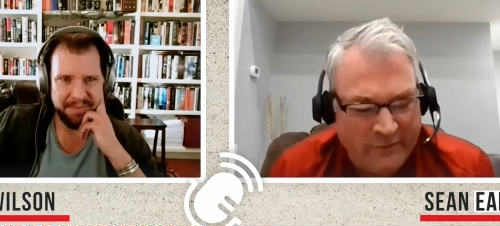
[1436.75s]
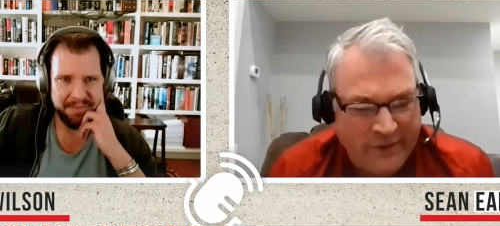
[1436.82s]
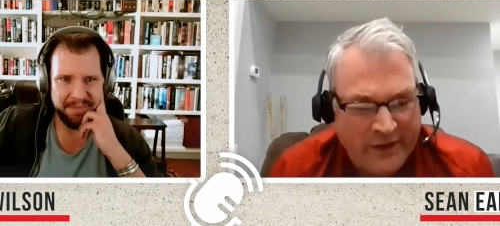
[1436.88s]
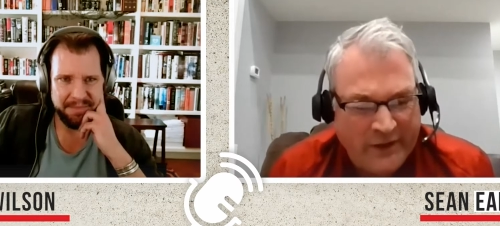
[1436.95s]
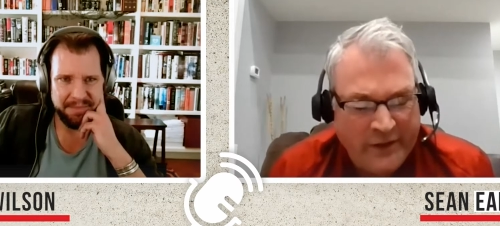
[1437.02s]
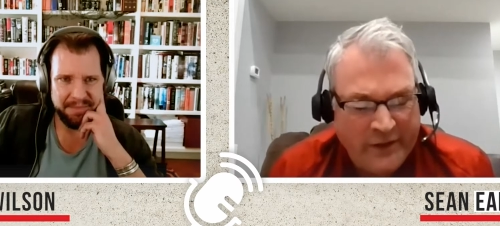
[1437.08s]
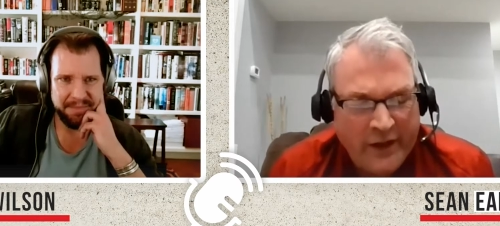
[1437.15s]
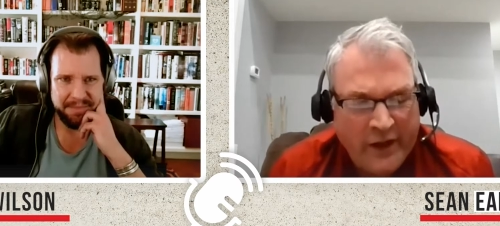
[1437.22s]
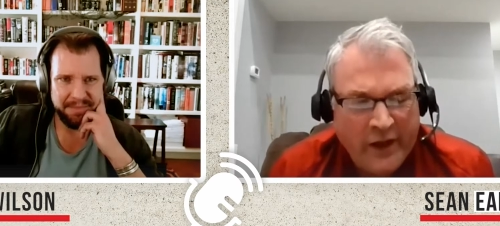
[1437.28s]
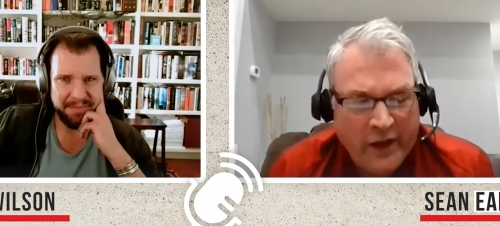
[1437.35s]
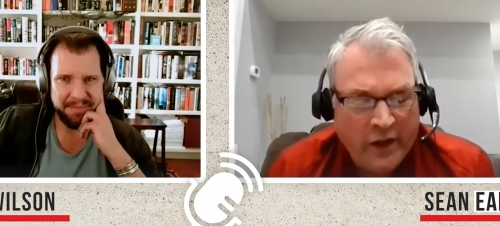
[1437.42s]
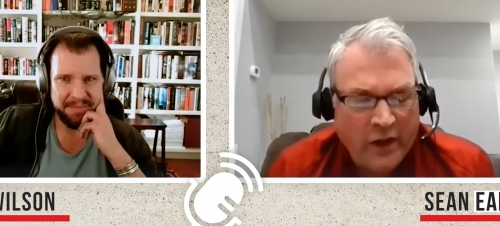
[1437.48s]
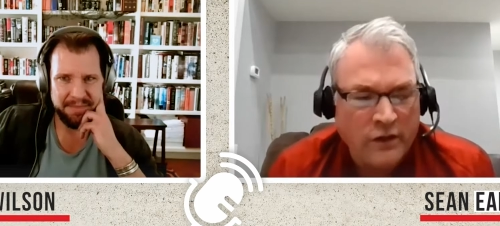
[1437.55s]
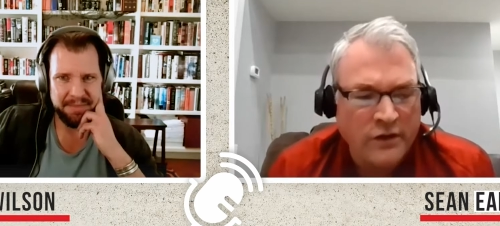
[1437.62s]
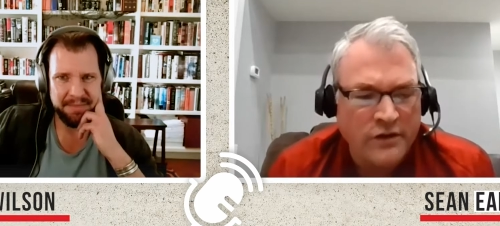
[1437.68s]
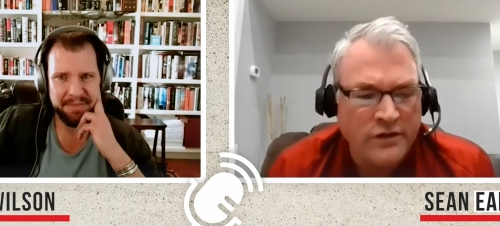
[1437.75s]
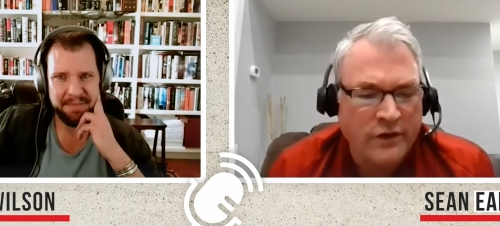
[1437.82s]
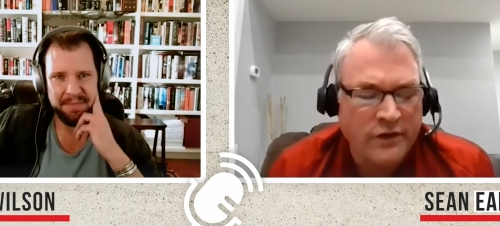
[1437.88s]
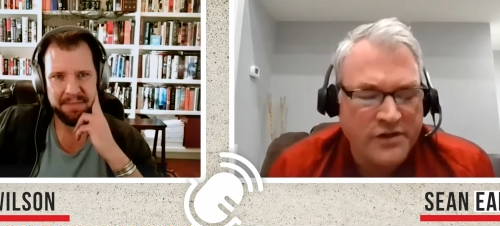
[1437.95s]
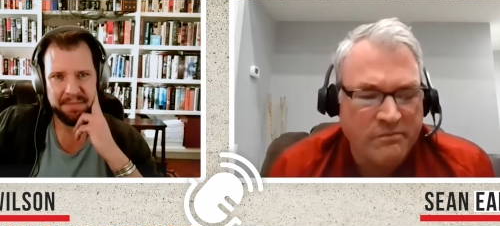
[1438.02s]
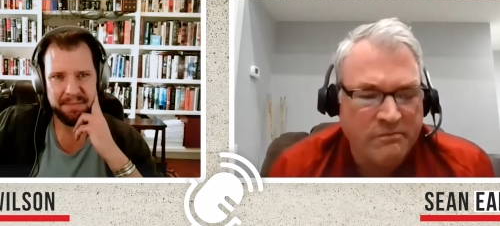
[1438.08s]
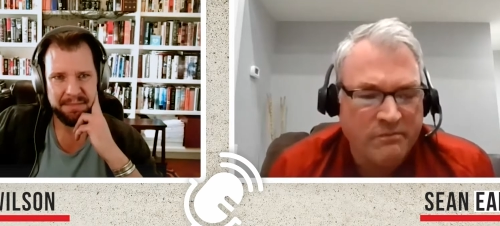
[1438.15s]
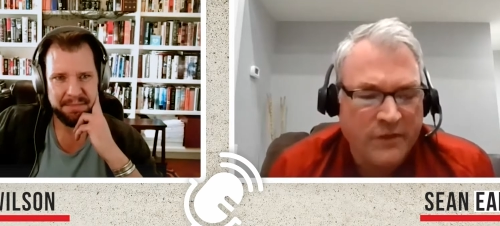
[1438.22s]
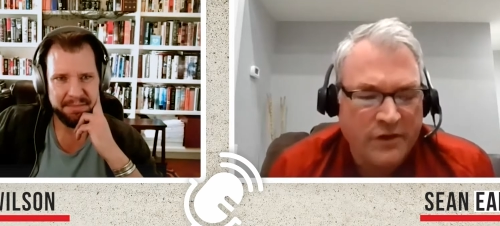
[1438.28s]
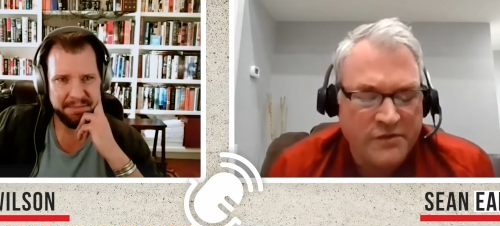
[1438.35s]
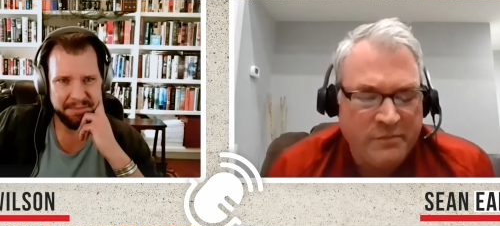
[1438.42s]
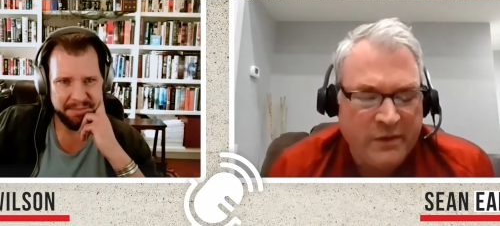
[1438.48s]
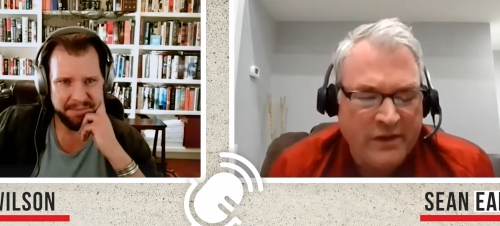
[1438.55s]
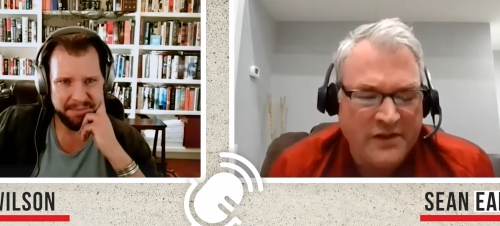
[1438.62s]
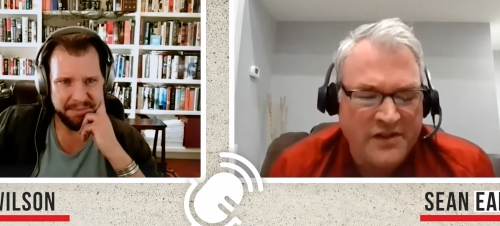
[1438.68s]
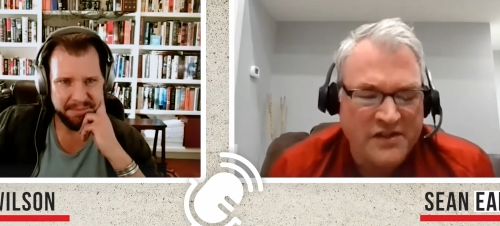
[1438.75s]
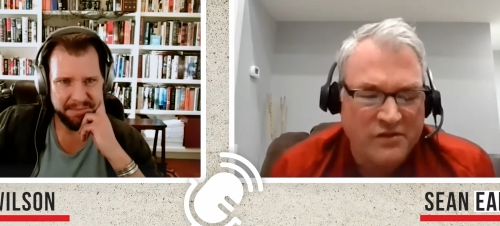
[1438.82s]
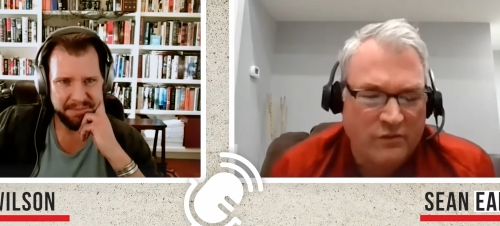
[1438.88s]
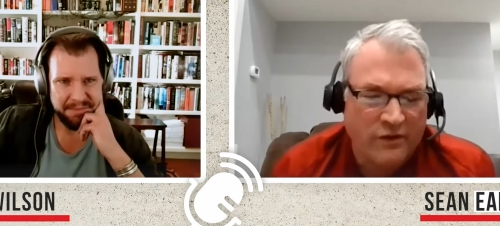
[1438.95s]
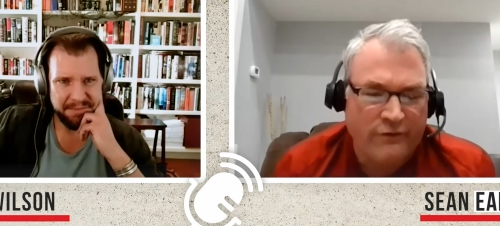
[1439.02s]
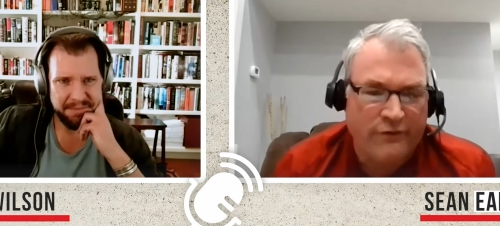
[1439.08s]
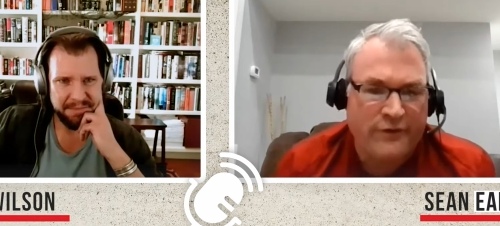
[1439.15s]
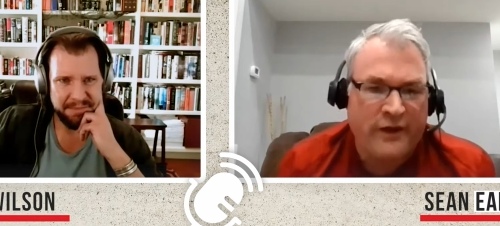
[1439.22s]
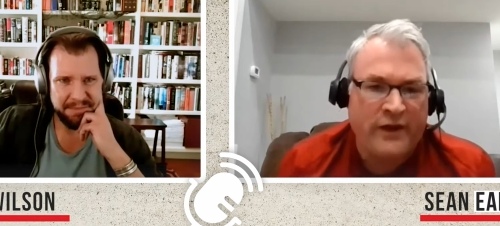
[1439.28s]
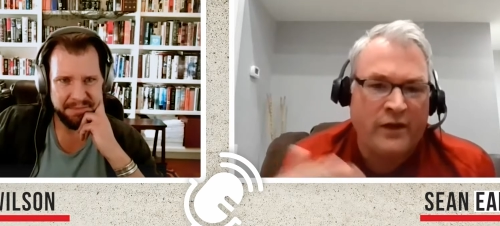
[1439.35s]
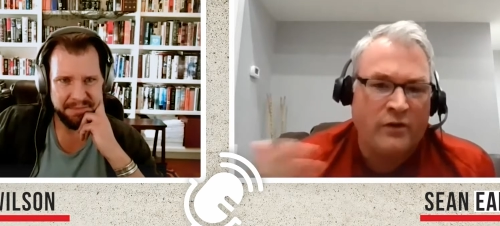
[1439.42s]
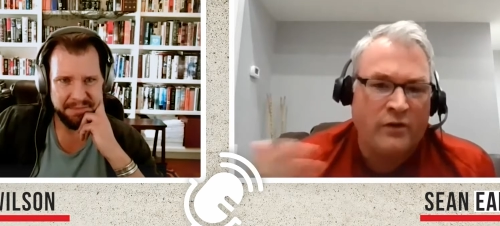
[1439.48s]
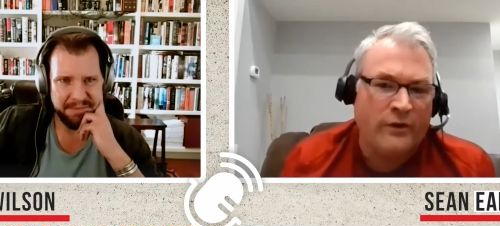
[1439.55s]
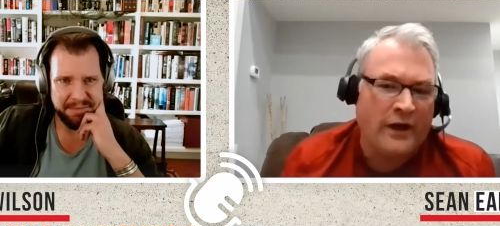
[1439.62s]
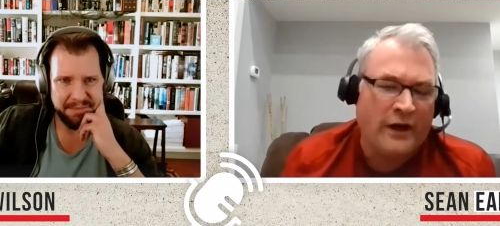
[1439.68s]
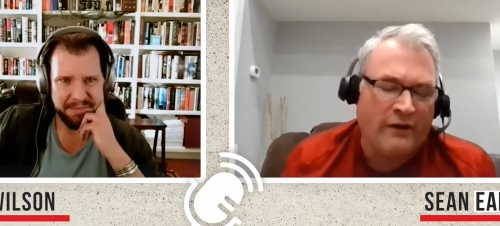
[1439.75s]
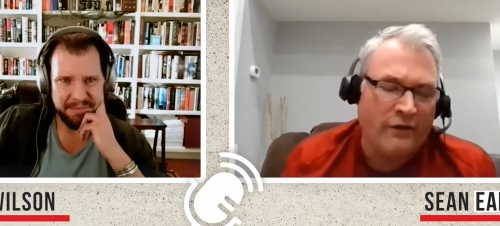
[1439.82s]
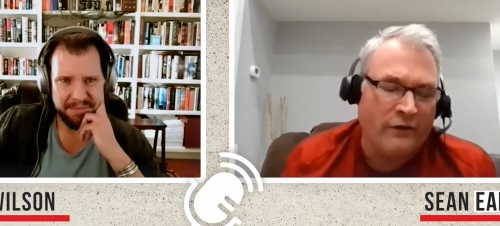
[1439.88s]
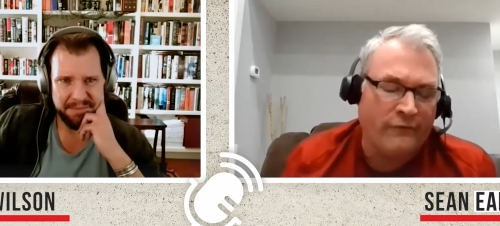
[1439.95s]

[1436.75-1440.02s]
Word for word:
Speaker 1: I mean, there there's there's been this sort of thing going.